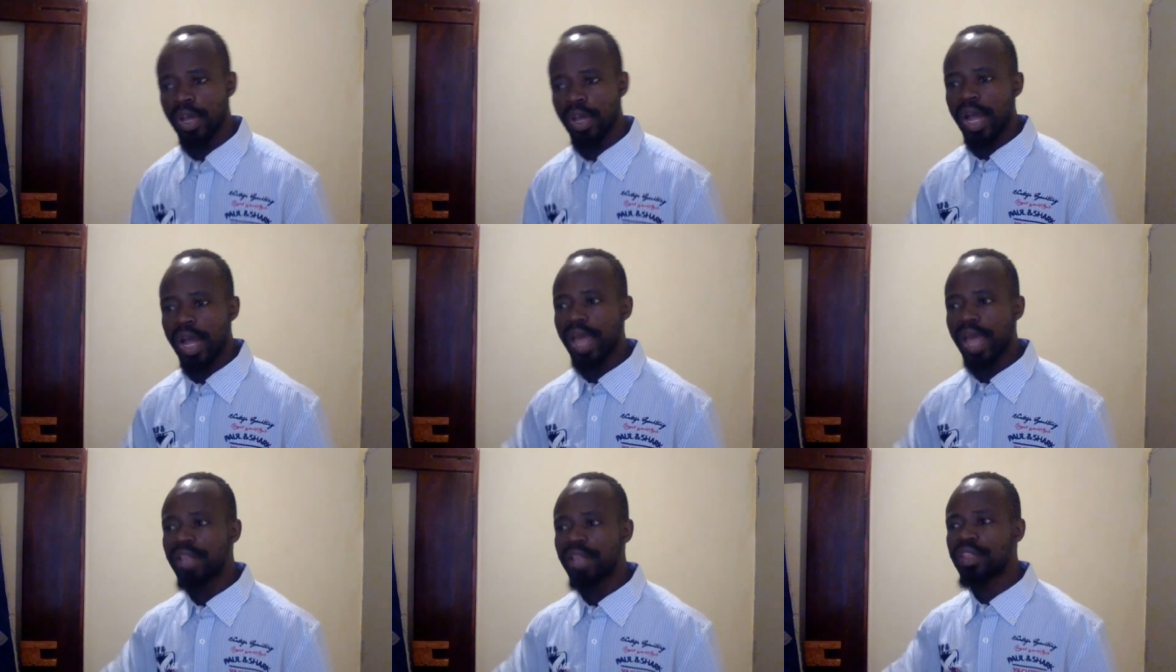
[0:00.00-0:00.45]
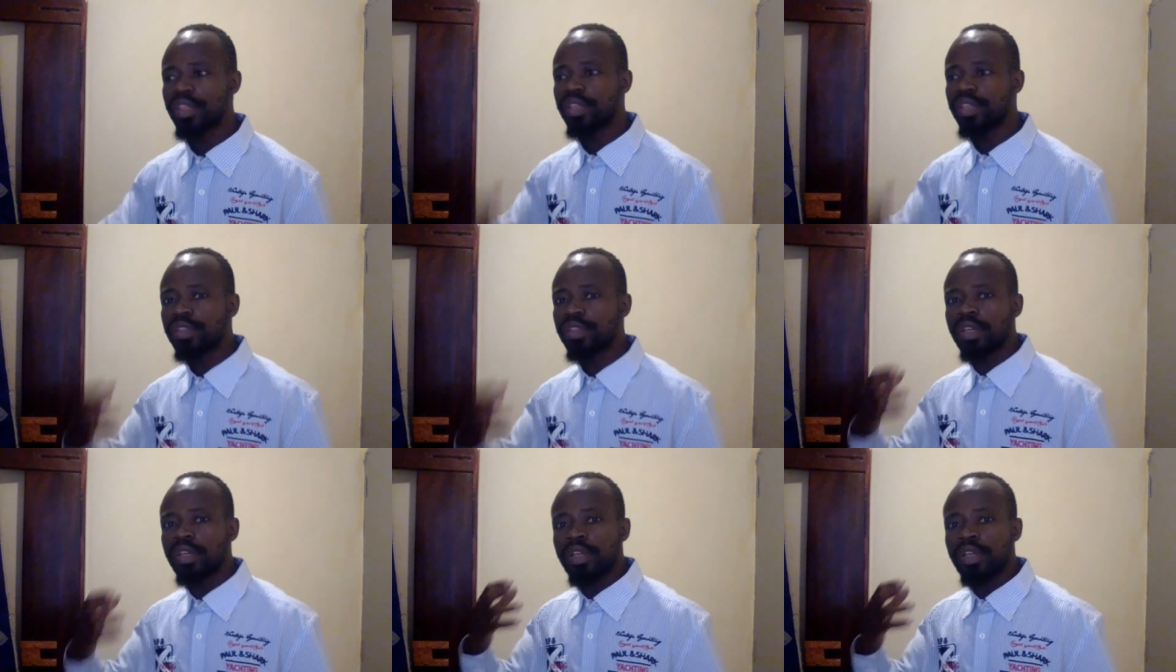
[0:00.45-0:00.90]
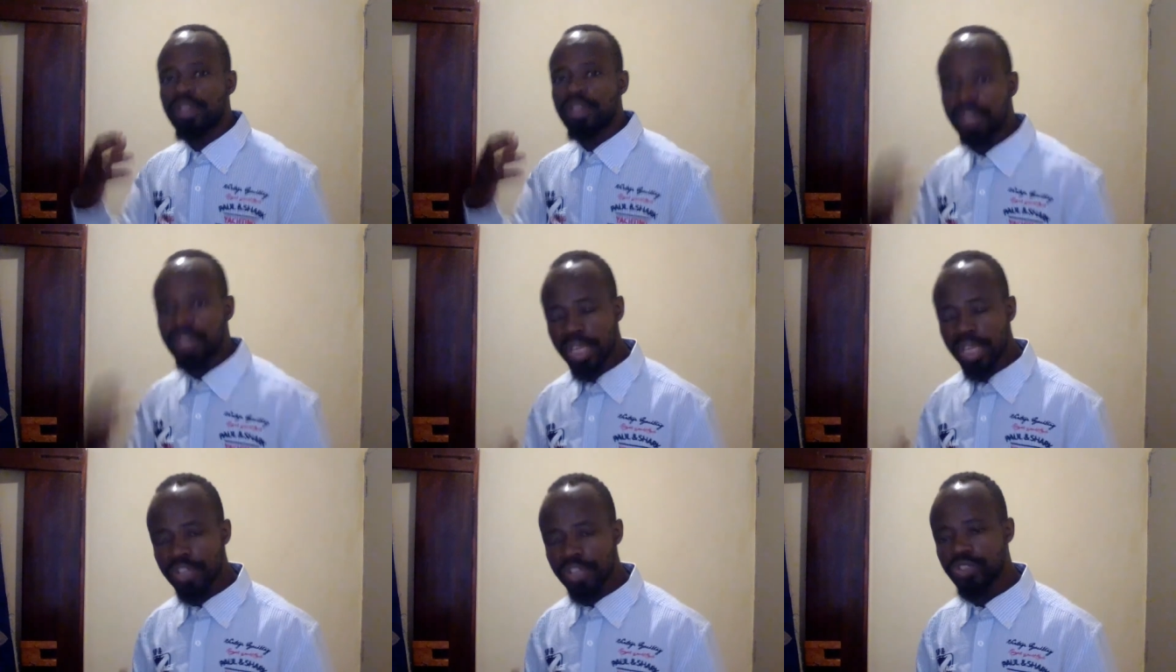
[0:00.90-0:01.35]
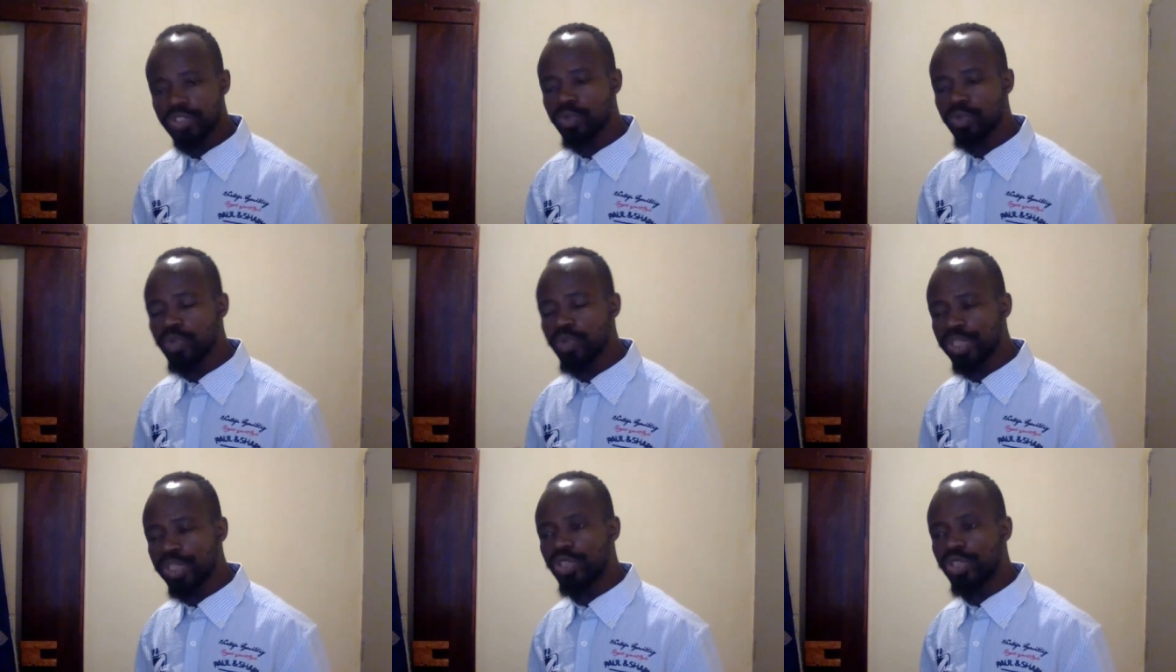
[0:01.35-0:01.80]
And the things
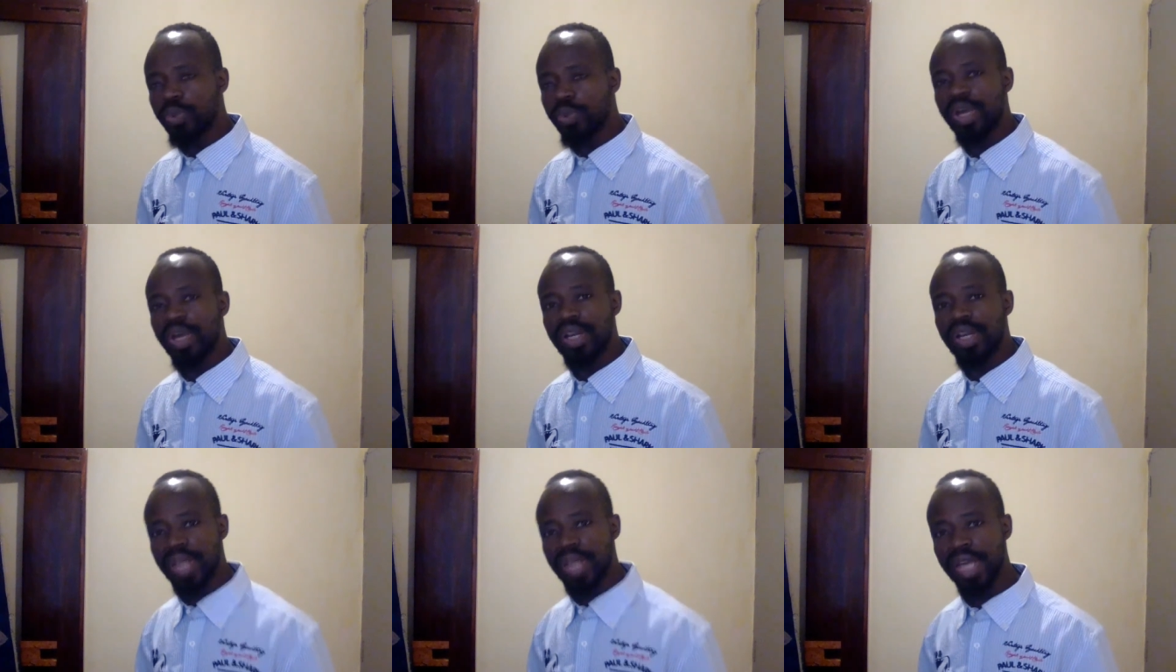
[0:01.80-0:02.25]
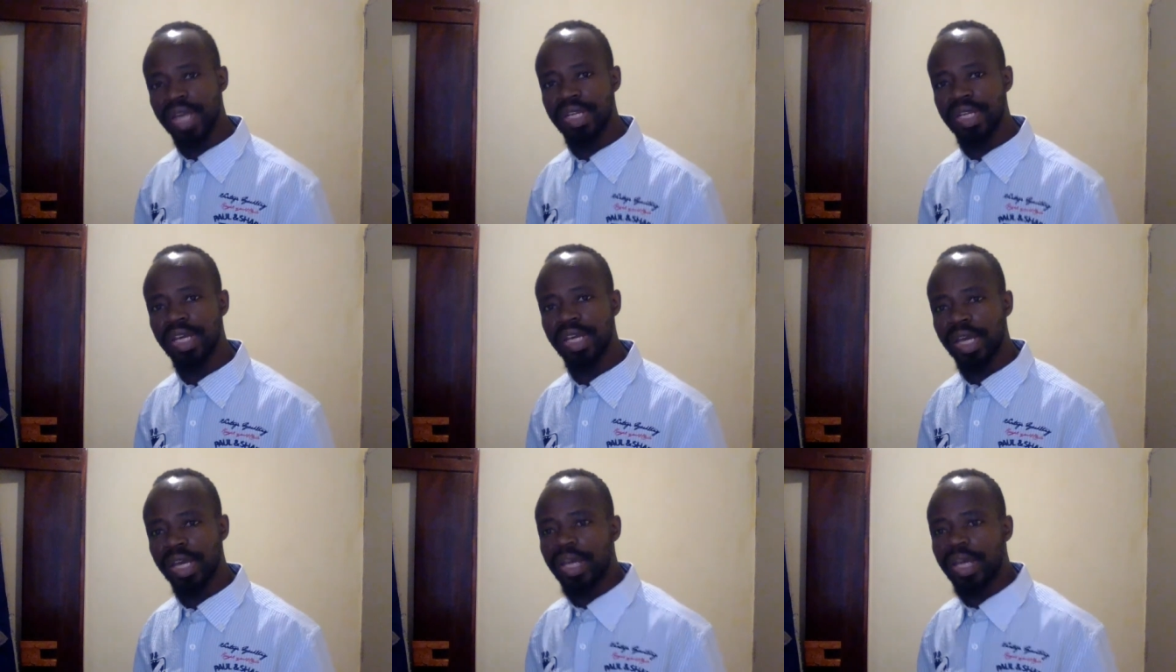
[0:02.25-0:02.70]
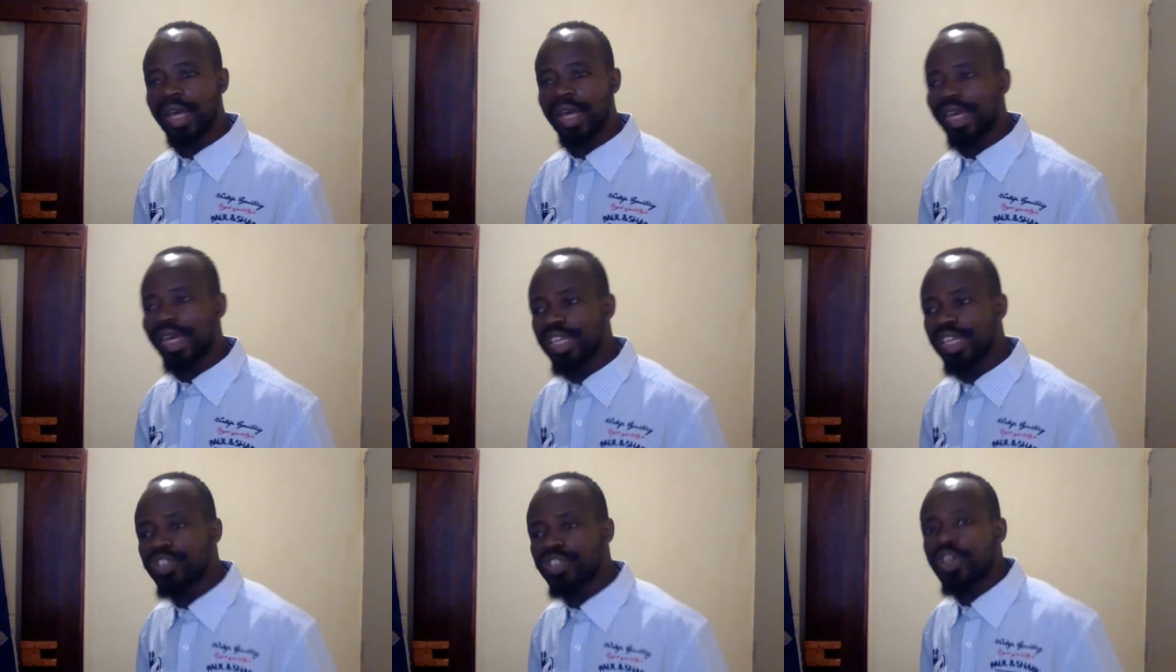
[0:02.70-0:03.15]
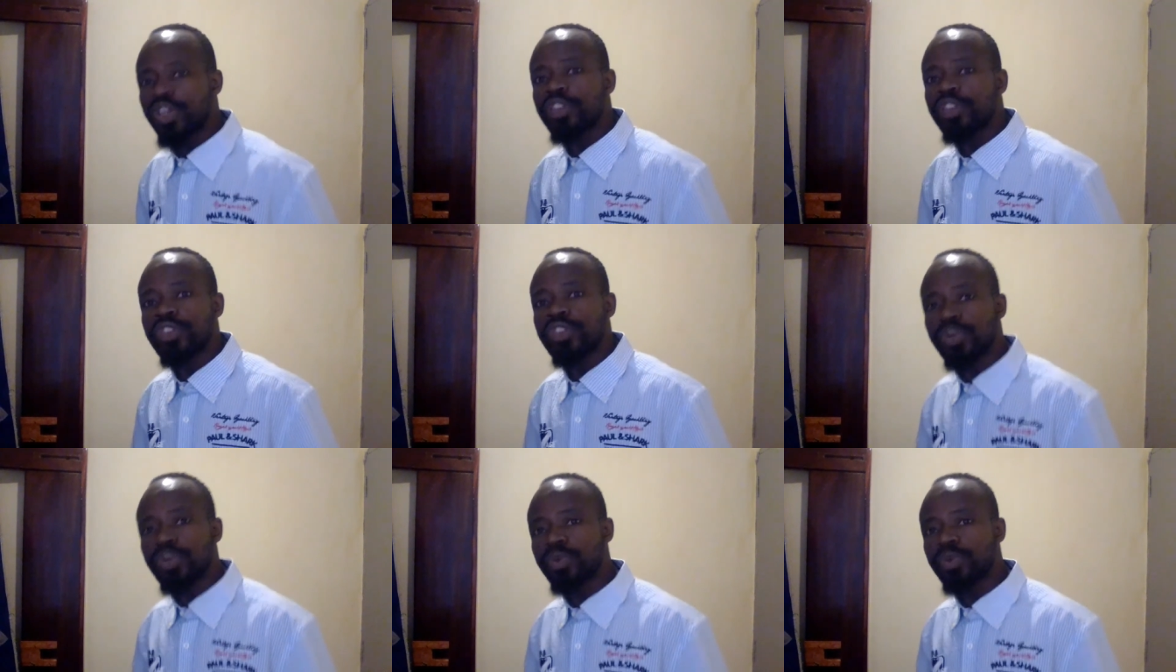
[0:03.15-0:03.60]
which we are learning is
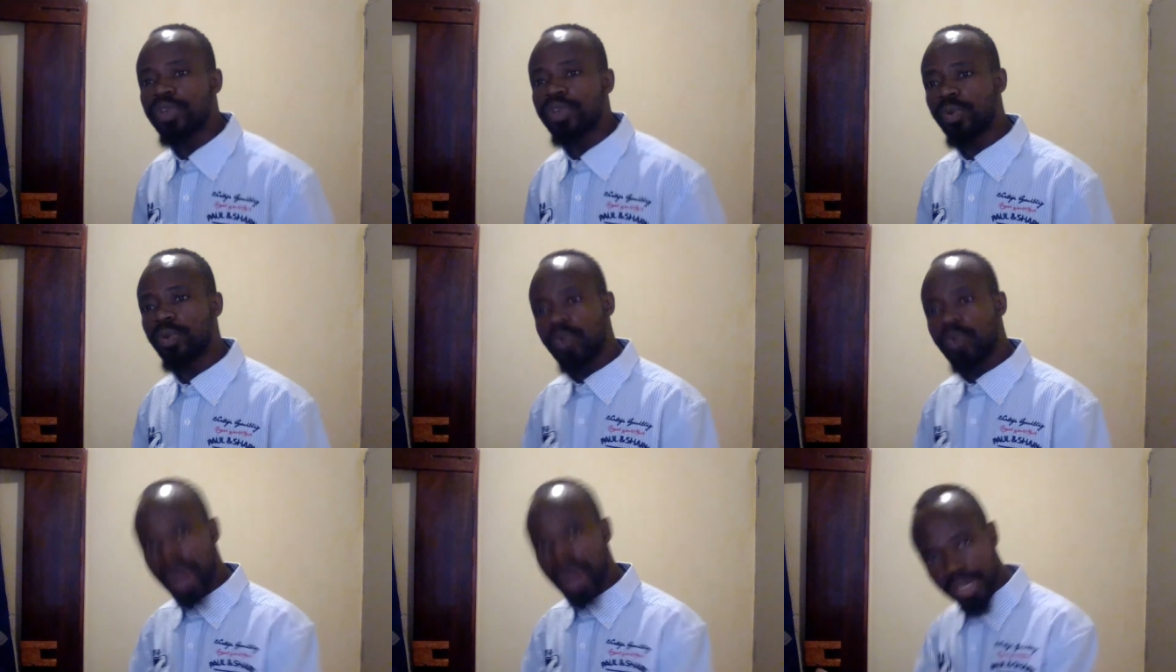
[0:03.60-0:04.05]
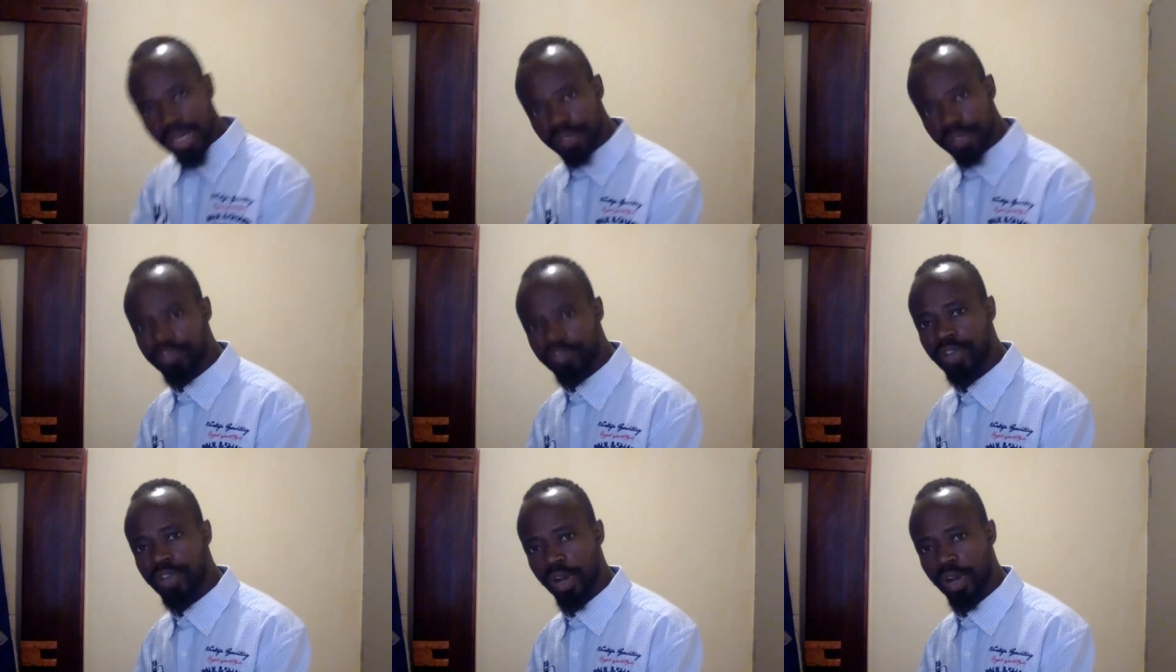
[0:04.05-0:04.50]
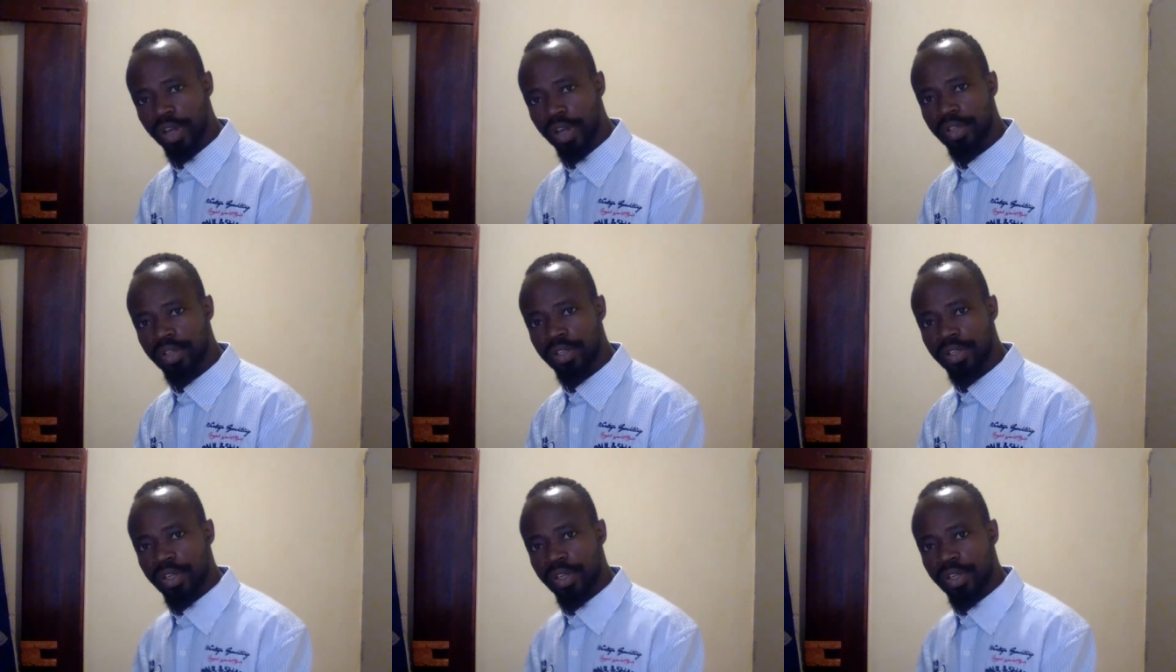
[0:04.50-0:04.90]
through the Word of God.